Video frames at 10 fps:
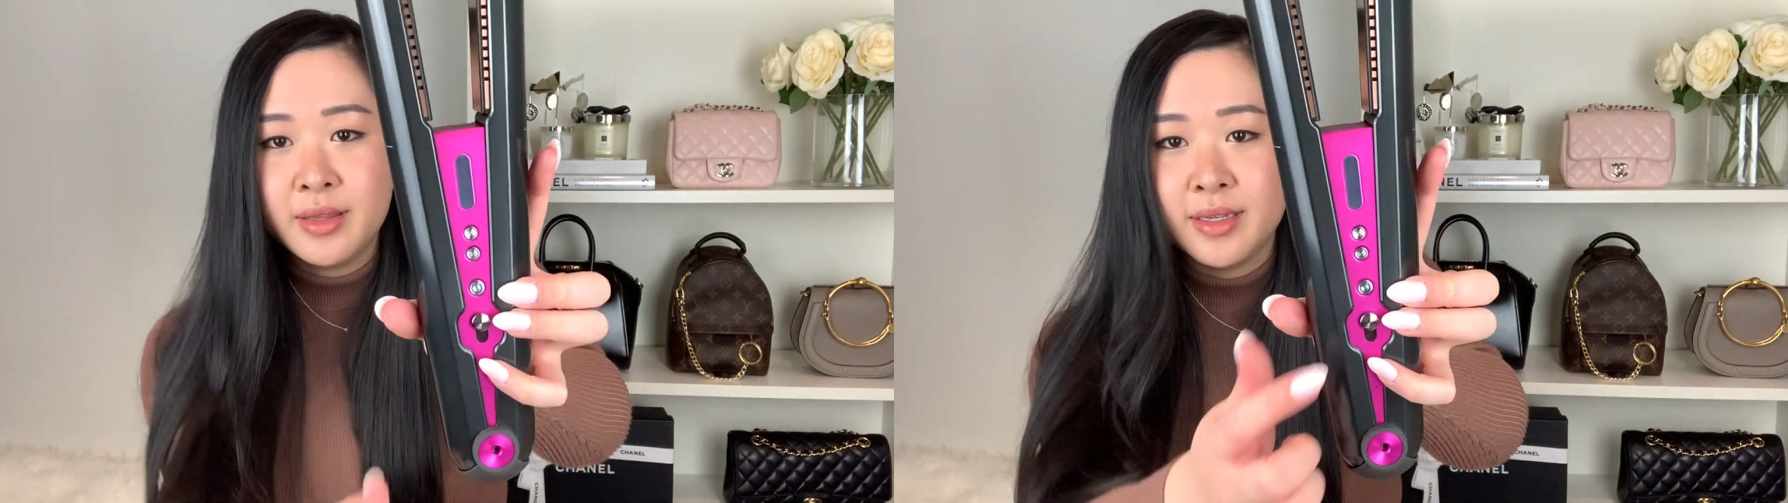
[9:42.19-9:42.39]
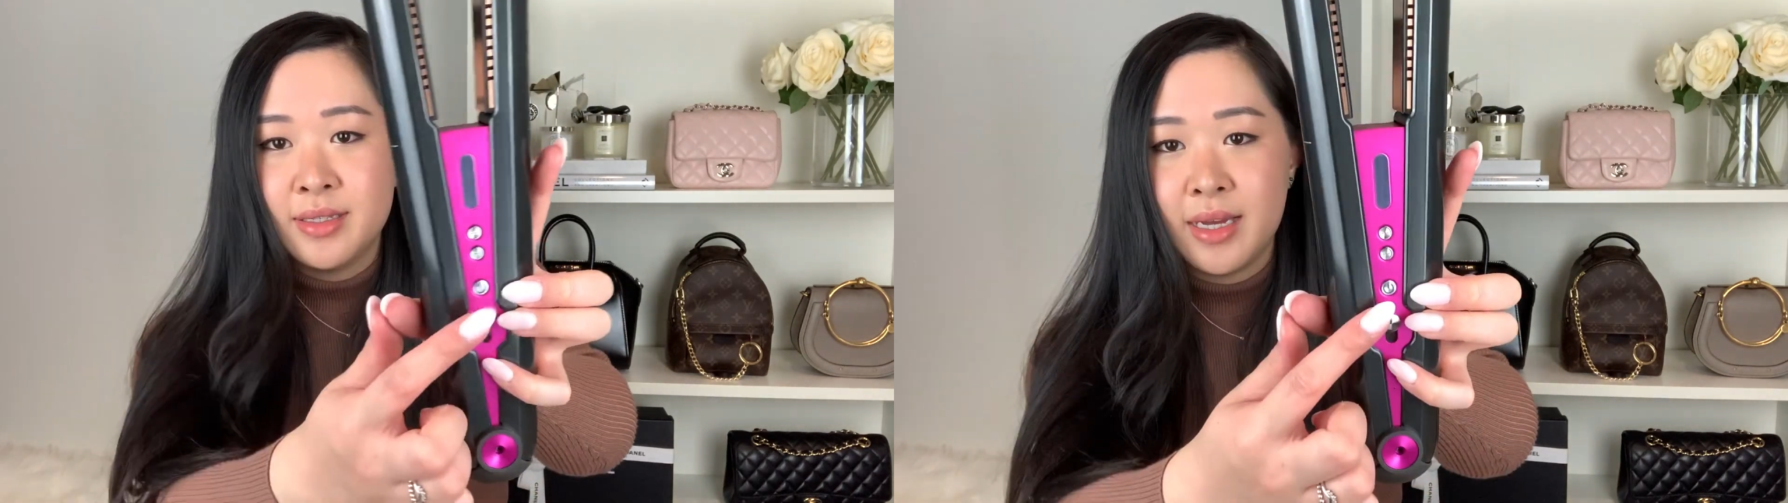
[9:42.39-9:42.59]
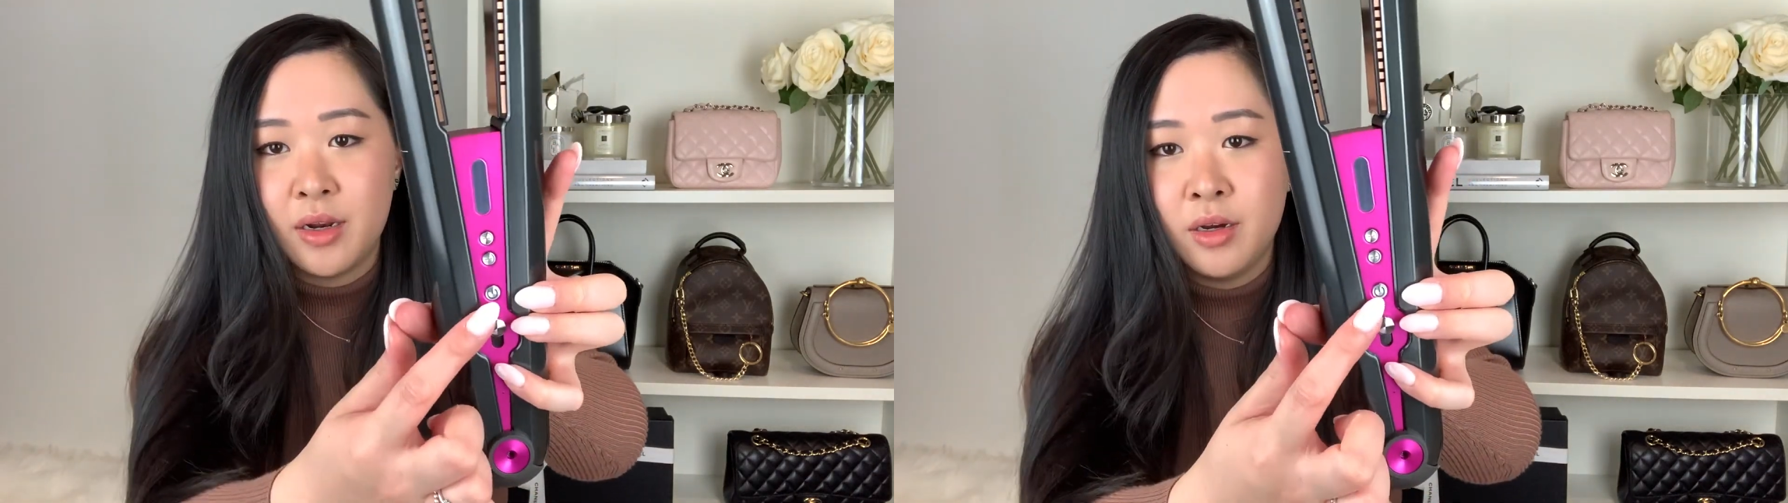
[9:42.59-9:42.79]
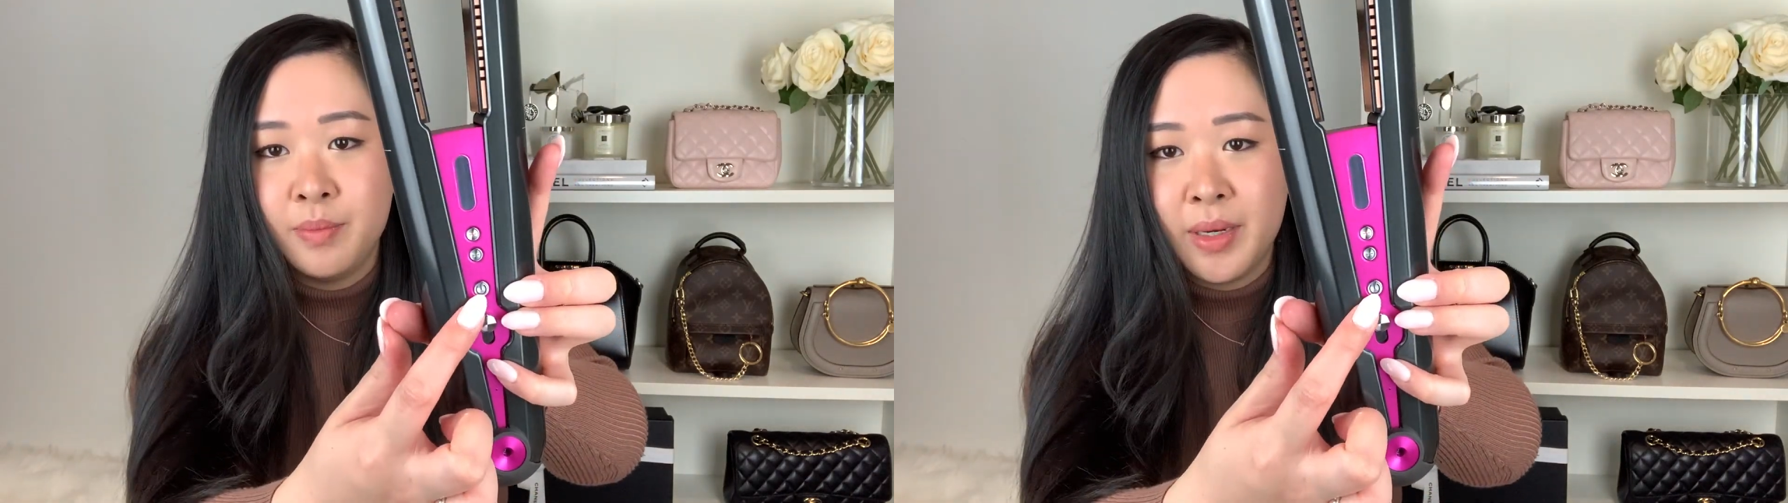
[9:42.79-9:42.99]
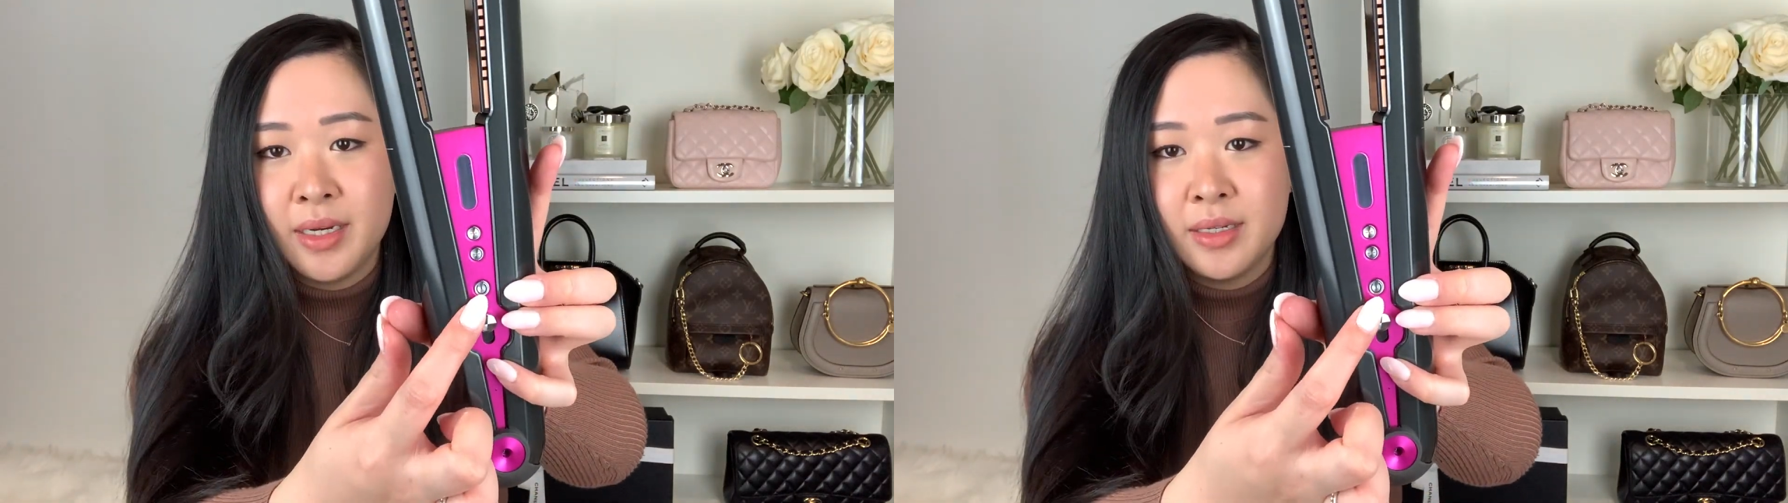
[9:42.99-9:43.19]
there's that on
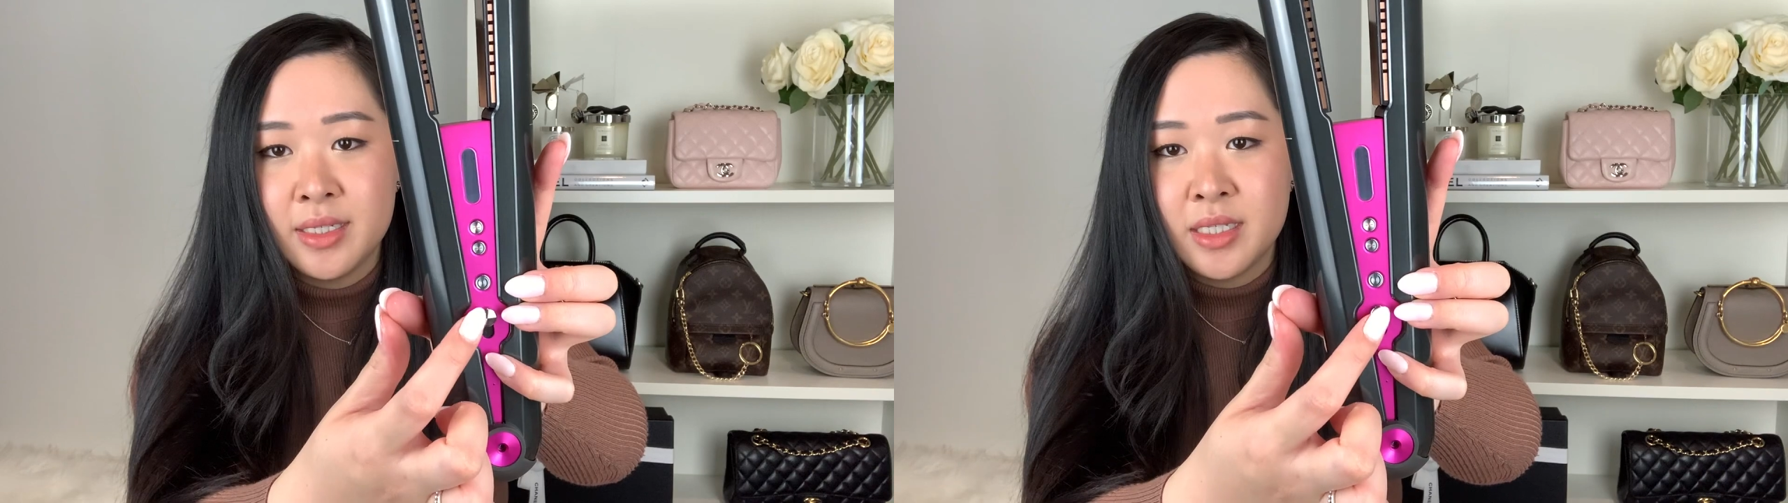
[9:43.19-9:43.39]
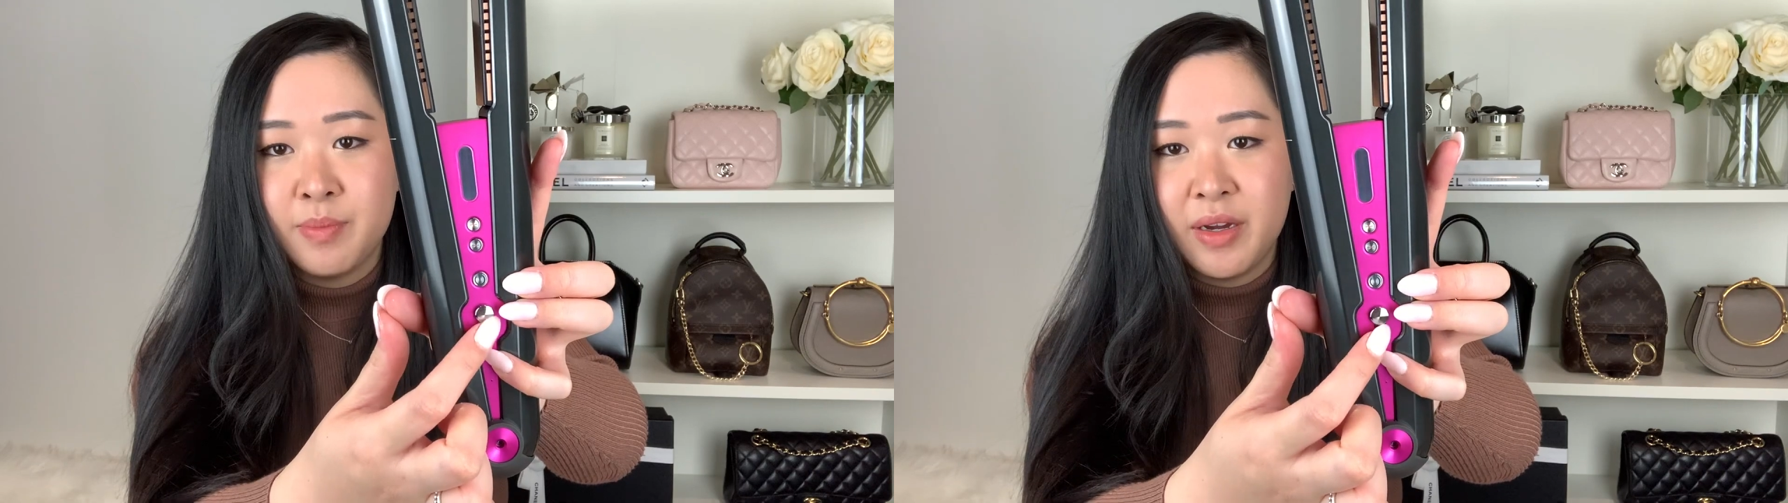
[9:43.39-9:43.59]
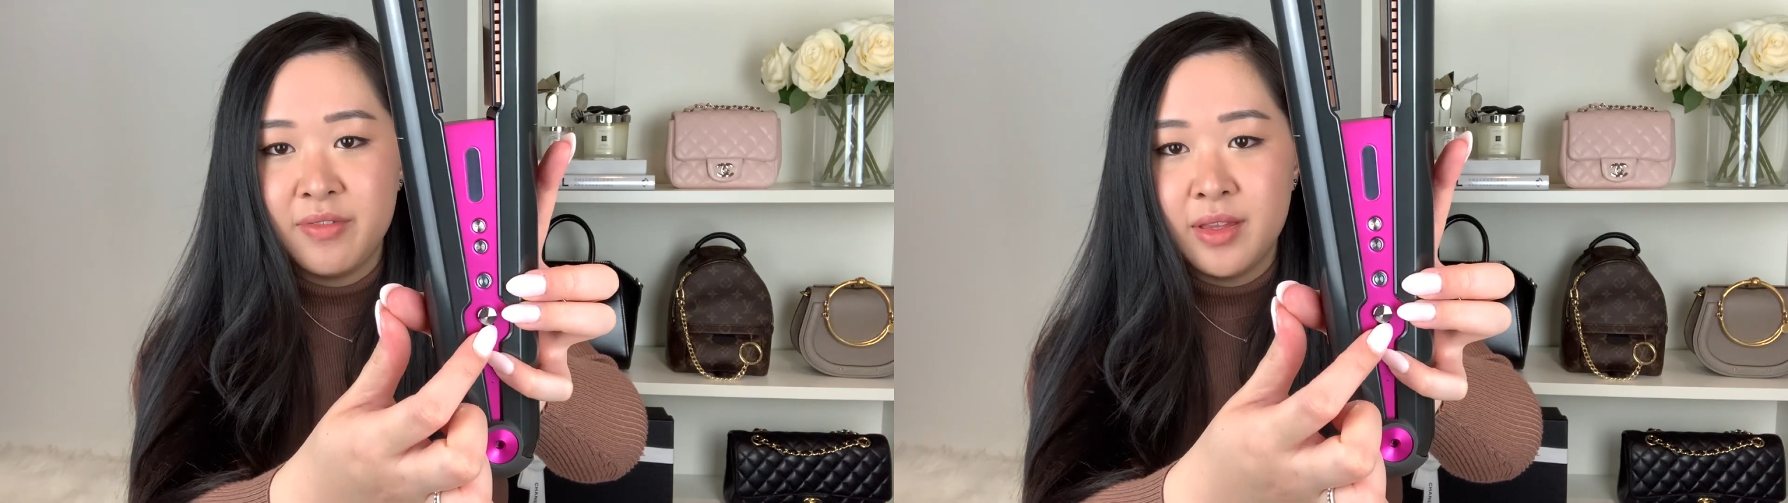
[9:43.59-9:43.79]
button just above